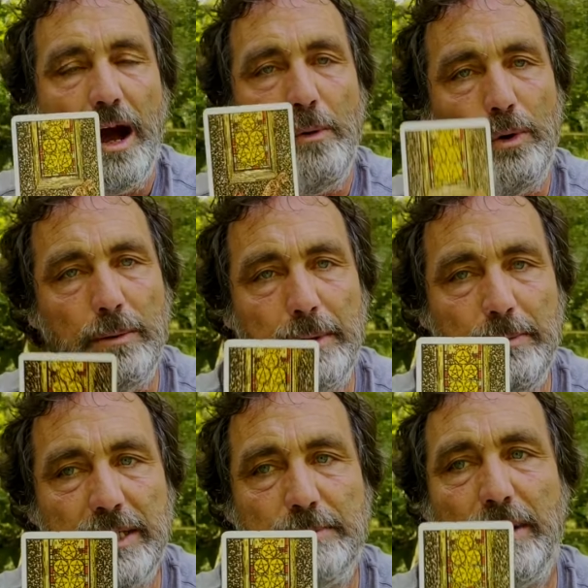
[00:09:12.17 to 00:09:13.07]
I want to be
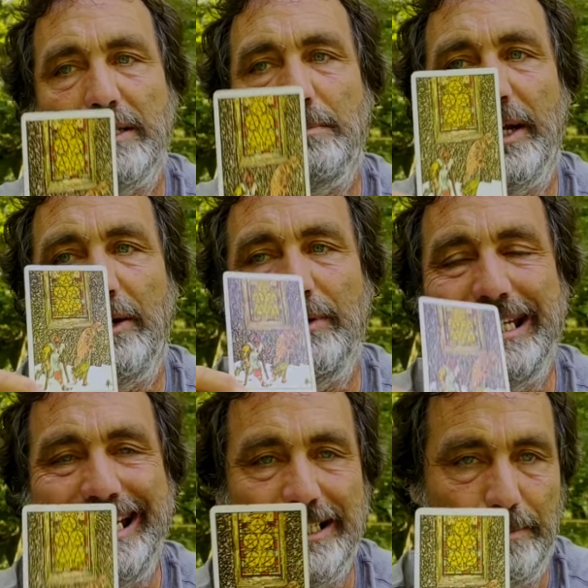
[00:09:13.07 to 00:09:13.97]
with this person, but I don't
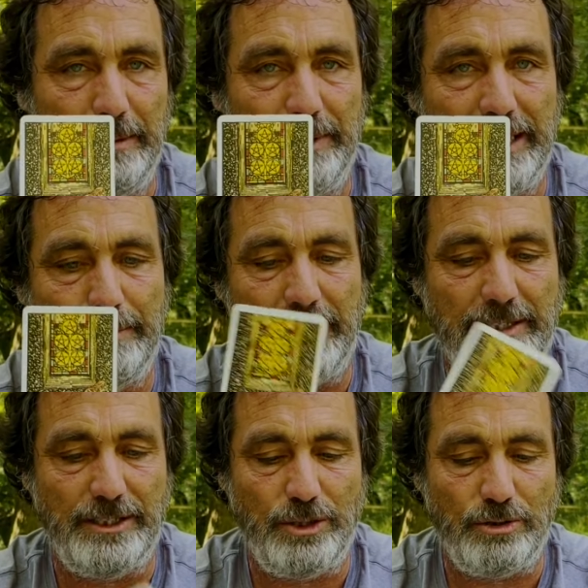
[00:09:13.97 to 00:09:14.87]
need to be with this
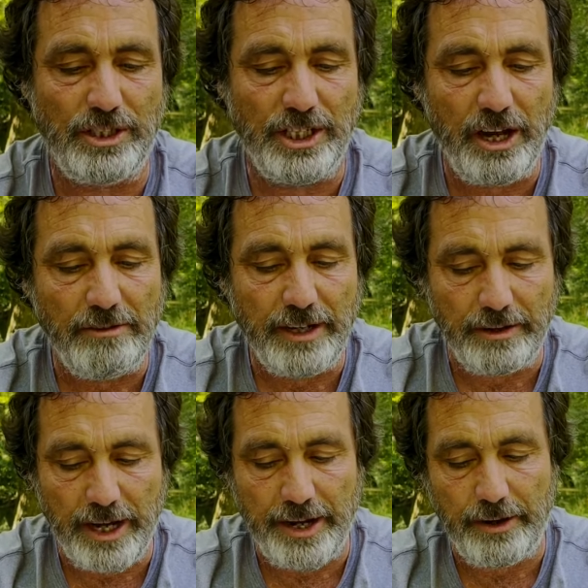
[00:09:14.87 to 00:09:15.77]
person sort of scenario
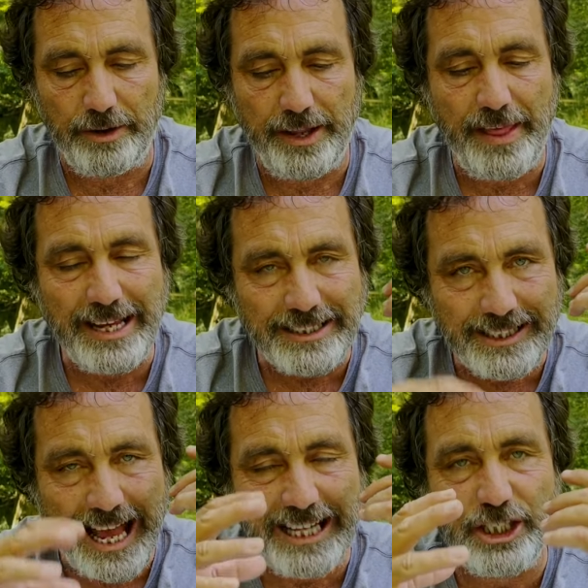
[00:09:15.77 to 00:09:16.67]
going on. And that's
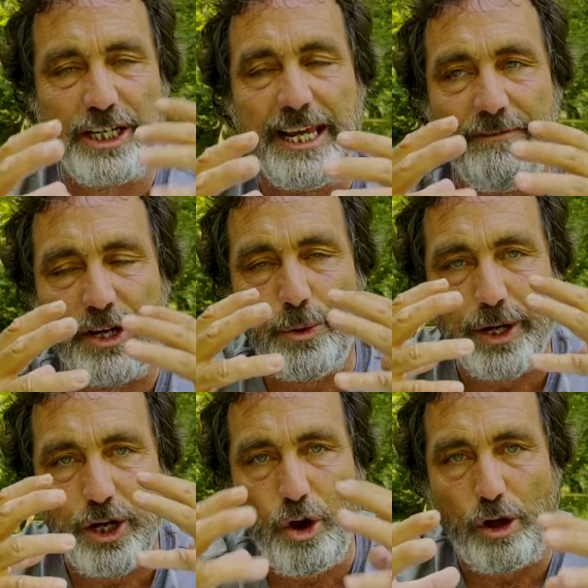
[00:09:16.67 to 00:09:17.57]
actually giving you a
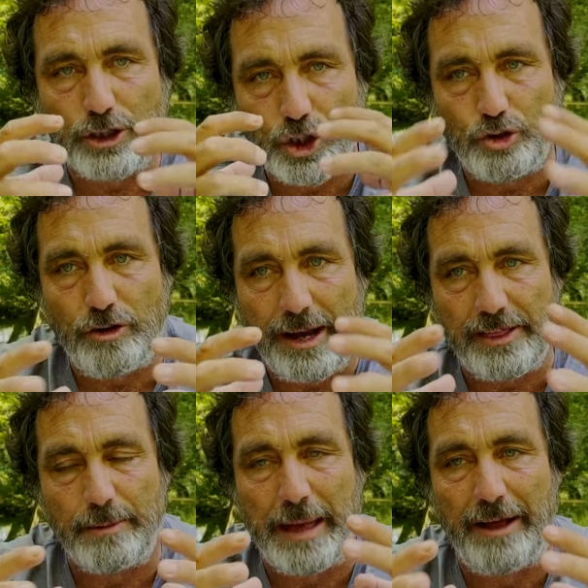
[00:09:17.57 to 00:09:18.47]
lot of
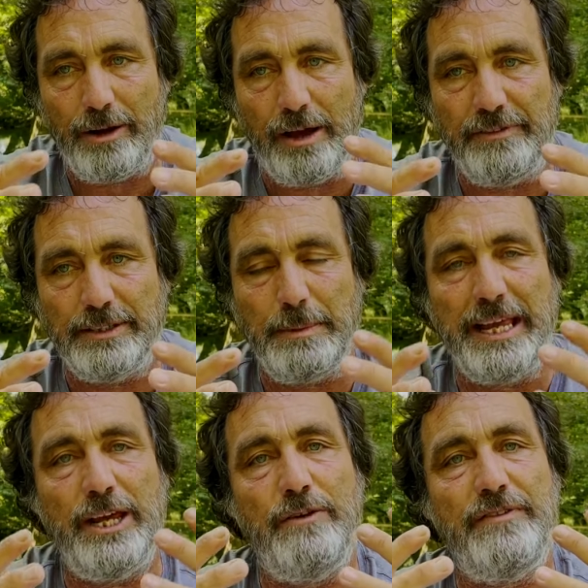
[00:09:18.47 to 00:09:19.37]
strength about life. It's
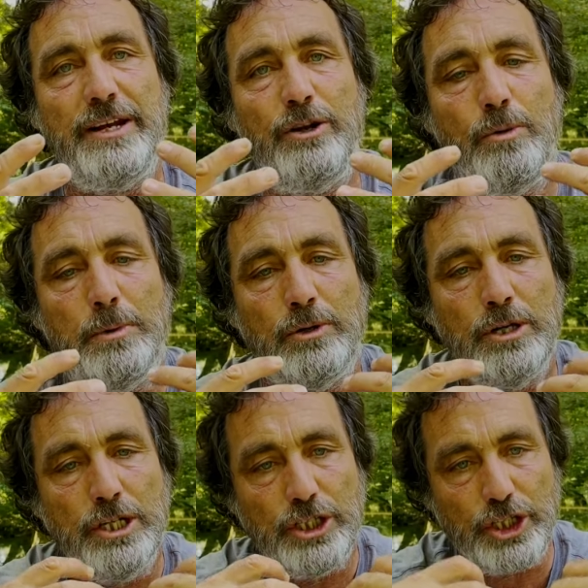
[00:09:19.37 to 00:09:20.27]
making you feel a lot more
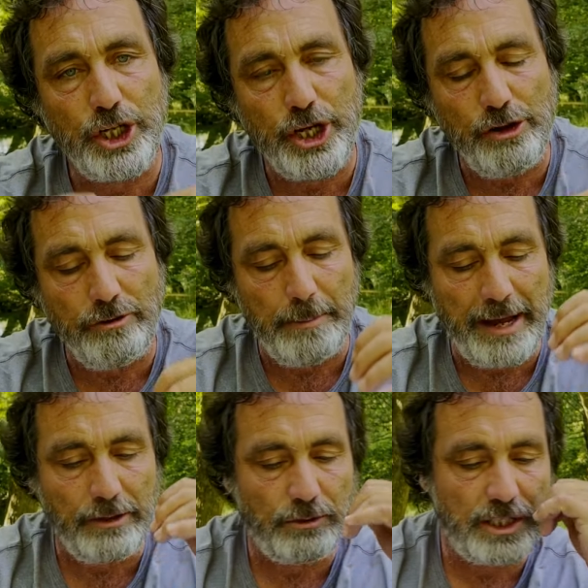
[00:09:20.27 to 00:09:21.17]
secure
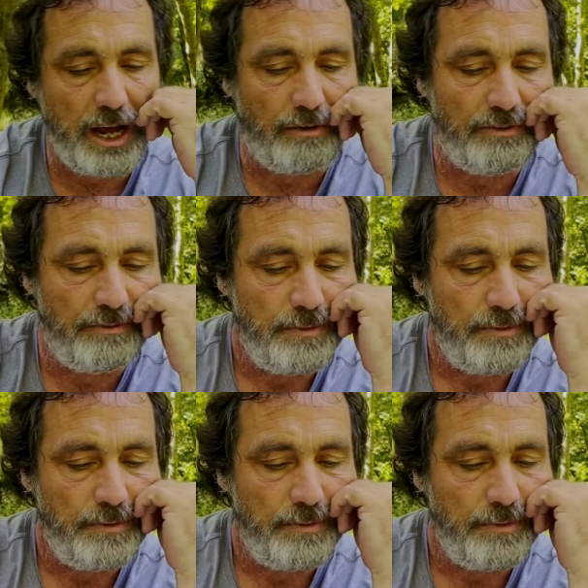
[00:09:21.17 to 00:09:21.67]
about yourself.